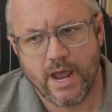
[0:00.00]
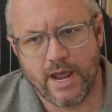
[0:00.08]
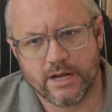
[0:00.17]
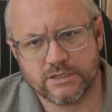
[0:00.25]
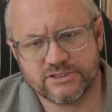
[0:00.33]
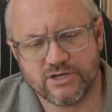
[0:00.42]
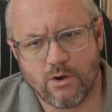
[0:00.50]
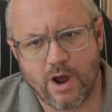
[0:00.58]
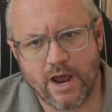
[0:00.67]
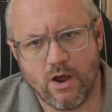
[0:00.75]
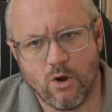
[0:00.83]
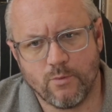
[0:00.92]
And so
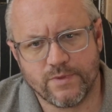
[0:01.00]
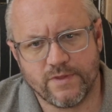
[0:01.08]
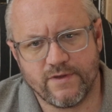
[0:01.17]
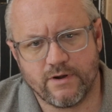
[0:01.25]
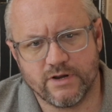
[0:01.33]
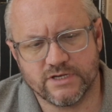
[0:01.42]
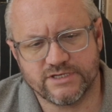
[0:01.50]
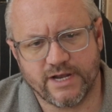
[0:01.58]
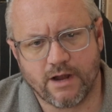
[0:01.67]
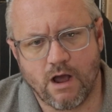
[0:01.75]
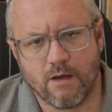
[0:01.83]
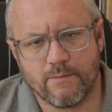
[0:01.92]
I hope that there is a
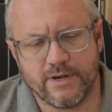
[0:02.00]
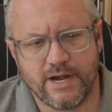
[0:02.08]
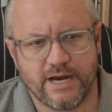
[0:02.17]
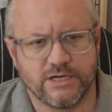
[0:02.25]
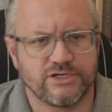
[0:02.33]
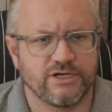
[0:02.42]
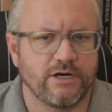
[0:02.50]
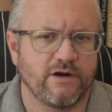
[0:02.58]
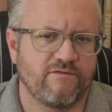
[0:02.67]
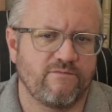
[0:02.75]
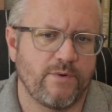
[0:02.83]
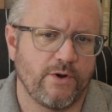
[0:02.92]
combination
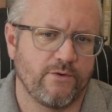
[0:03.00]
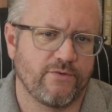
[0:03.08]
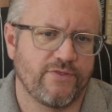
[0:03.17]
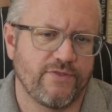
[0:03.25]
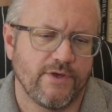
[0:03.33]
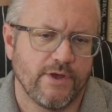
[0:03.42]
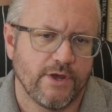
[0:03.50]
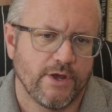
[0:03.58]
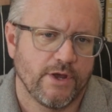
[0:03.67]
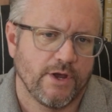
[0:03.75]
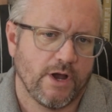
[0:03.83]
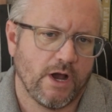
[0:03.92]
of both
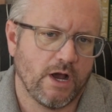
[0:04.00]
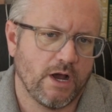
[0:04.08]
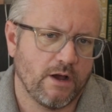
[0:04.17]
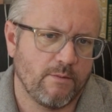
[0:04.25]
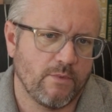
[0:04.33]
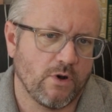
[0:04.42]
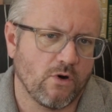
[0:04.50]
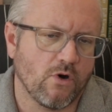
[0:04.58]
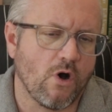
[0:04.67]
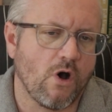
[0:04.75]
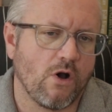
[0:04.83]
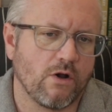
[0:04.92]

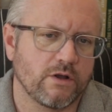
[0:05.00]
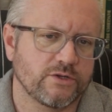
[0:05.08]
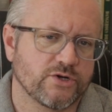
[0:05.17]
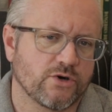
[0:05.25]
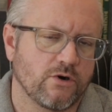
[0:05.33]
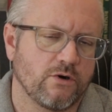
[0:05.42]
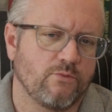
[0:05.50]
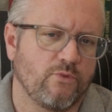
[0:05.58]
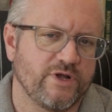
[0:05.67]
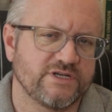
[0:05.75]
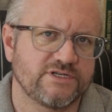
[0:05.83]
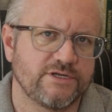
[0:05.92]
long-term
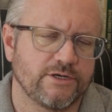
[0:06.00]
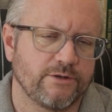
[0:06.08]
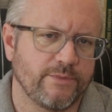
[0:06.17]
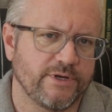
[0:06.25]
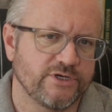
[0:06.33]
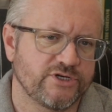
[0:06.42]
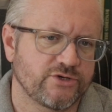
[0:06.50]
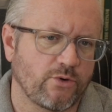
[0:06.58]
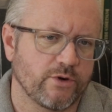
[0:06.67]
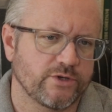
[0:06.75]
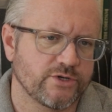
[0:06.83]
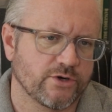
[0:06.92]
wisdom and
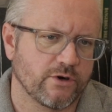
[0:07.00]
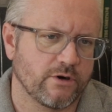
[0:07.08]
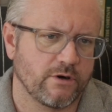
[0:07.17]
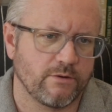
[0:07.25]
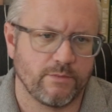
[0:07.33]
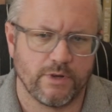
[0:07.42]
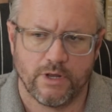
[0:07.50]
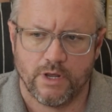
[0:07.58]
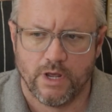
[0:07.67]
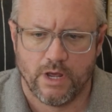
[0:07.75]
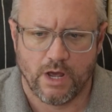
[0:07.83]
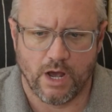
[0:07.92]
short-term
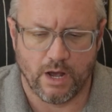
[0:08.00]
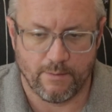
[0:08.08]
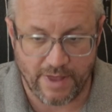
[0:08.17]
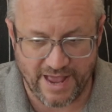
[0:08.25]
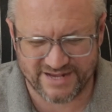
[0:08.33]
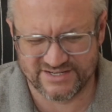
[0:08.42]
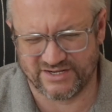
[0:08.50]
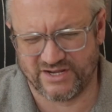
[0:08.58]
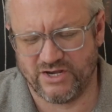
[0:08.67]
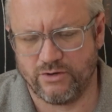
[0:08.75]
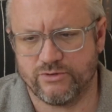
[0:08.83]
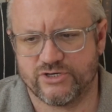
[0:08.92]

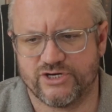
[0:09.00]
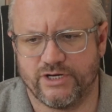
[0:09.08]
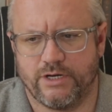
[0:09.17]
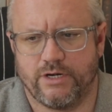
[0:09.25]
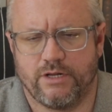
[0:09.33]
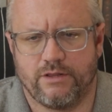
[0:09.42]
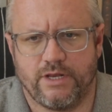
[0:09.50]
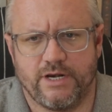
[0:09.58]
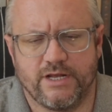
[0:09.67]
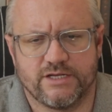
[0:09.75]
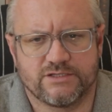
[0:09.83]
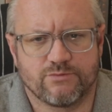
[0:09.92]
execution that
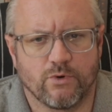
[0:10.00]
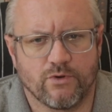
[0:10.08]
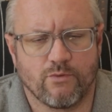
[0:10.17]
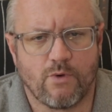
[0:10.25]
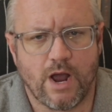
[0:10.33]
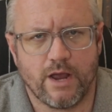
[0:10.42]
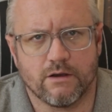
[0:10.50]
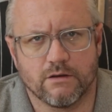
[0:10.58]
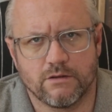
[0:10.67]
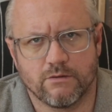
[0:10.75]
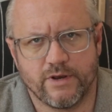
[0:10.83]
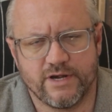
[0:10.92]
is worthwhile
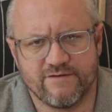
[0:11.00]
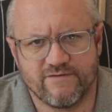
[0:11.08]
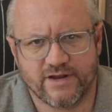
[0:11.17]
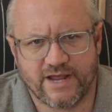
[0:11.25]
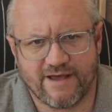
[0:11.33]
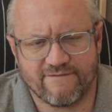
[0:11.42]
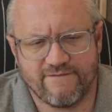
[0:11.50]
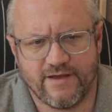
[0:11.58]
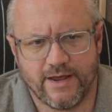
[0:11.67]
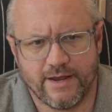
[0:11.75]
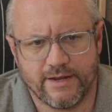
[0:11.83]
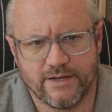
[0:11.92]
in the way Dividend
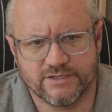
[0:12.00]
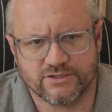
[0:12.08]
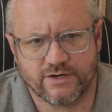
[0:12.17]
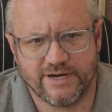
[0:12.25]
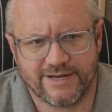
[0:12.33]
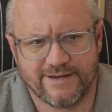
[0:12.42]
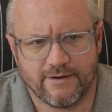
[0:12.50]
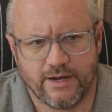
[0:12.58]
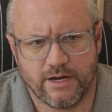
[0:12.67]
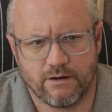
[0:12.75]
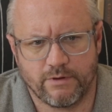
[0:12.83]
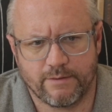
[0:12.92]
Cafe is
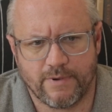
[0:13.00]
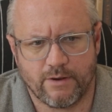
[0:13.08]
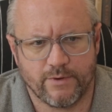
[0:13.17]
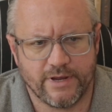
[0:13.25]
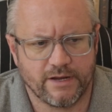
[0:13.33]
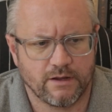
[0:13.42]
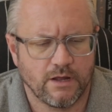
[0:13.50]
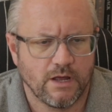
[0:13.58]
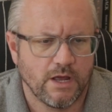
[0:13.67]
articulated week by week.